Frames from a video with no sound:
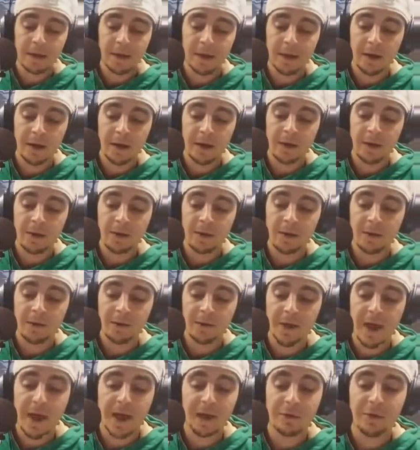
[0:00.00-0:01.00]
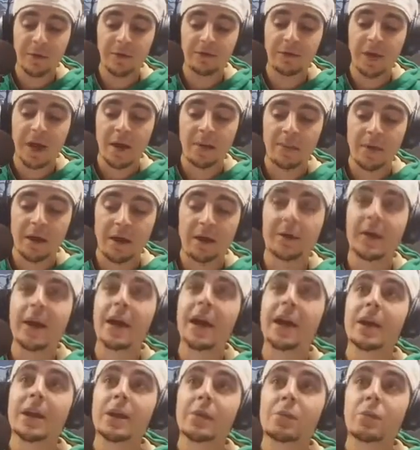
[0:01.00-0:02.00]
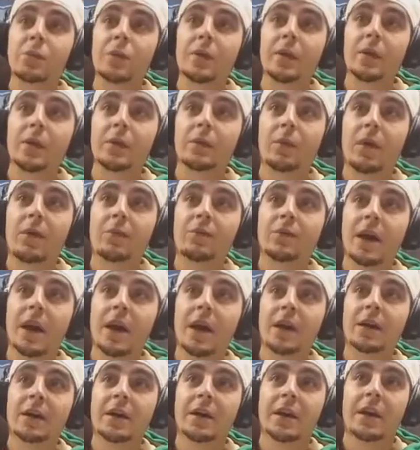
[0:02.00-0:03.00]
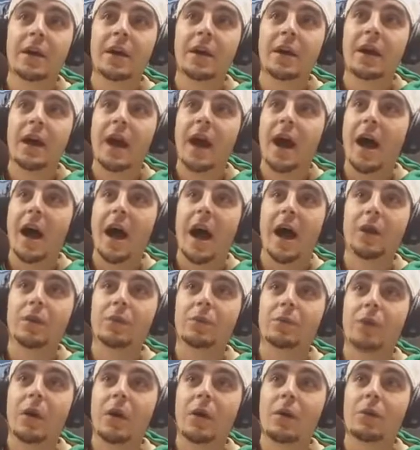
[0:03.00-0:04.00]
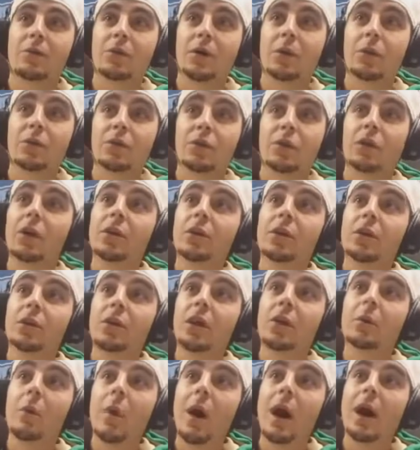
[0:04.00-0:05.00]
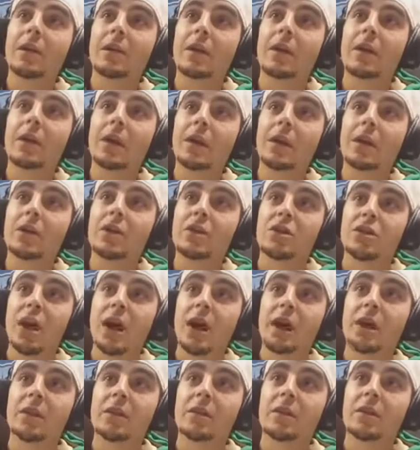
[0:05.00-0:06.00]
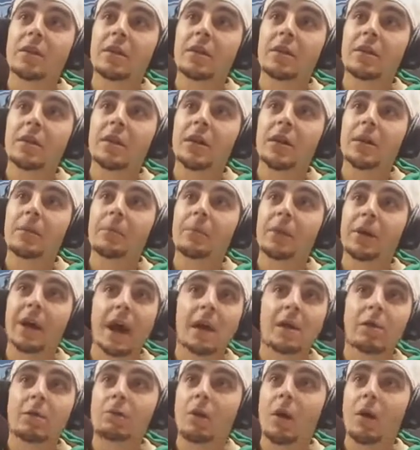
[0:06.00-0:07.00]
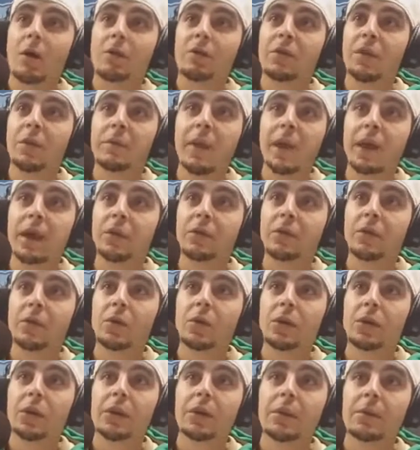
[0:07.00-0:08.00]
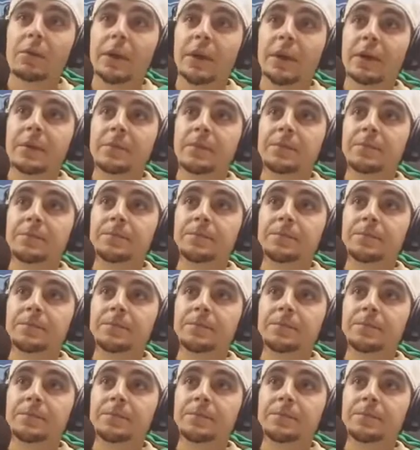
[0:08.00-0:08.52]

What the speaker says: They had a rough day, man. They had a really rough day. I don't know if it was good to see Watson get his chance, but I don't know if he'll make it through the year, man.